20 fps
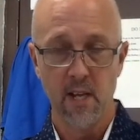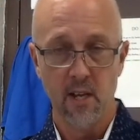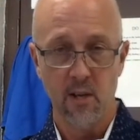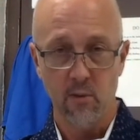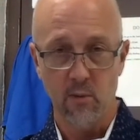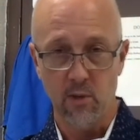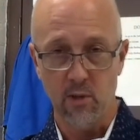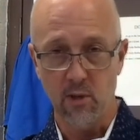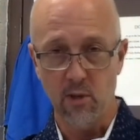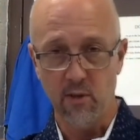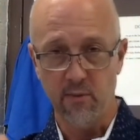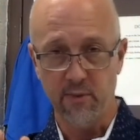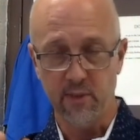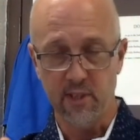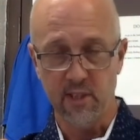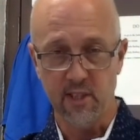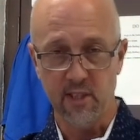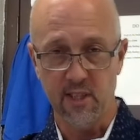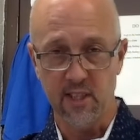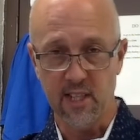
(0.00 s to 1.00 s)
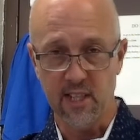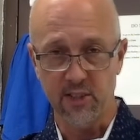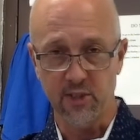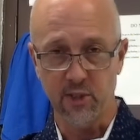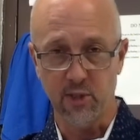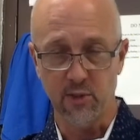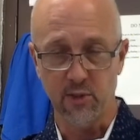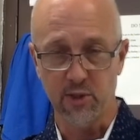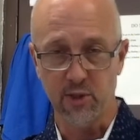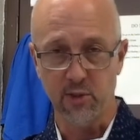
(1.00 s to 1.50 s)
Well, hopefully that
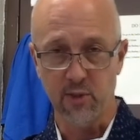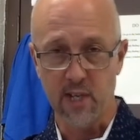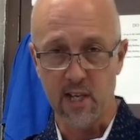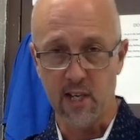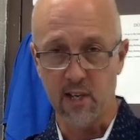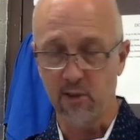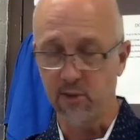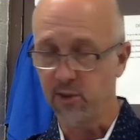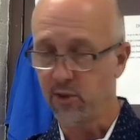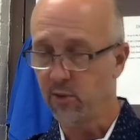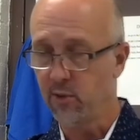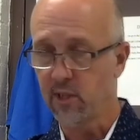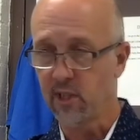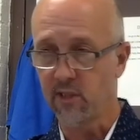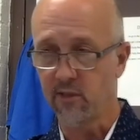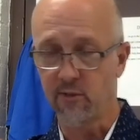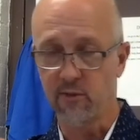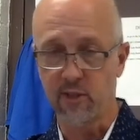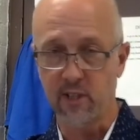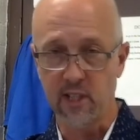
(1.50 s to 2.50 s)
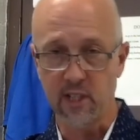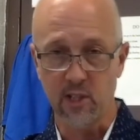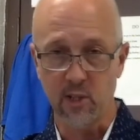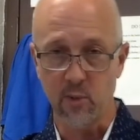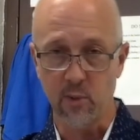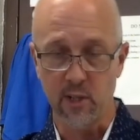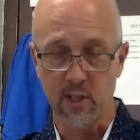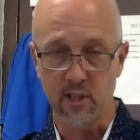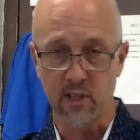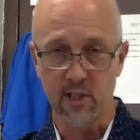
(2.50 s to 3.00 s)
shows you how you can very
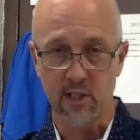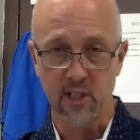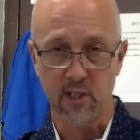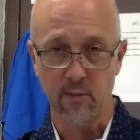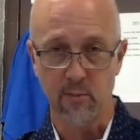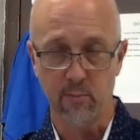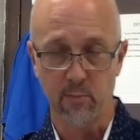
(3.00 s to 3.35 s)
quickly